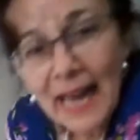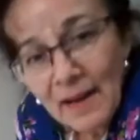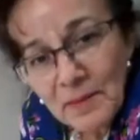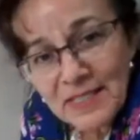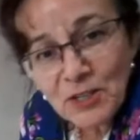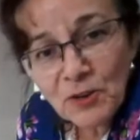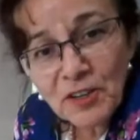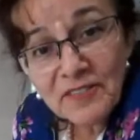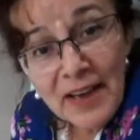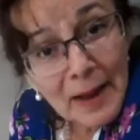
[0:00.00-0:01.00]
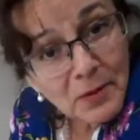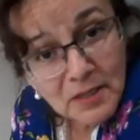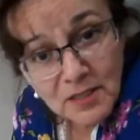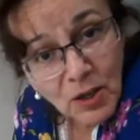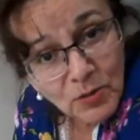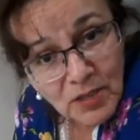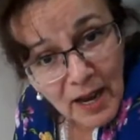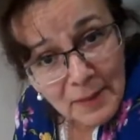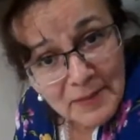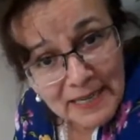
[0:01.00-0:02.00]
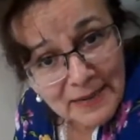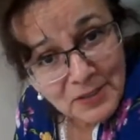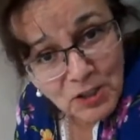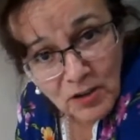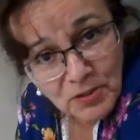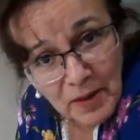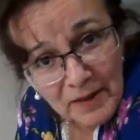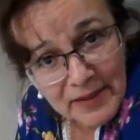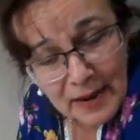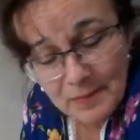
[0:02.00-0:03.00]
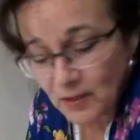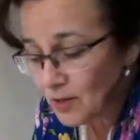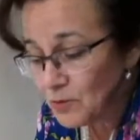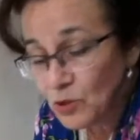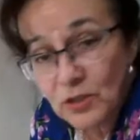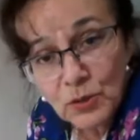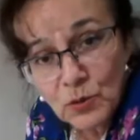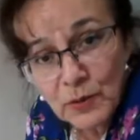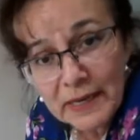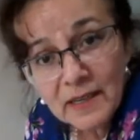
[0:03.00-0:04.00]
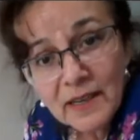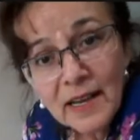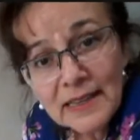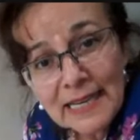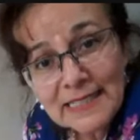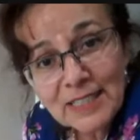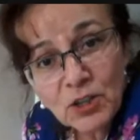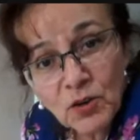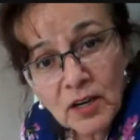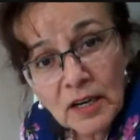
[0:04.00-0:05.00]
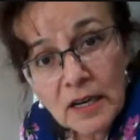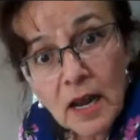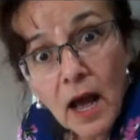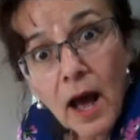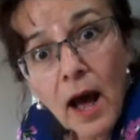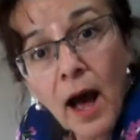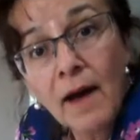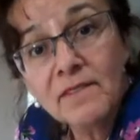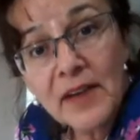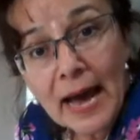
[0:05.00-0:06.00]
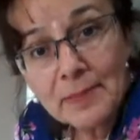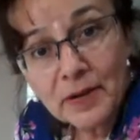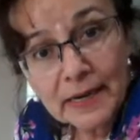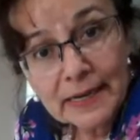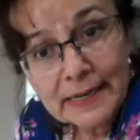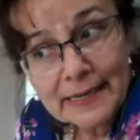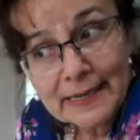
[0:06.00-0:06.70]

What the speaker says: Now I've been sewing on fabric this whole time, and I never talked about fabric. So I'm gonna do a little quick lesson on fabric.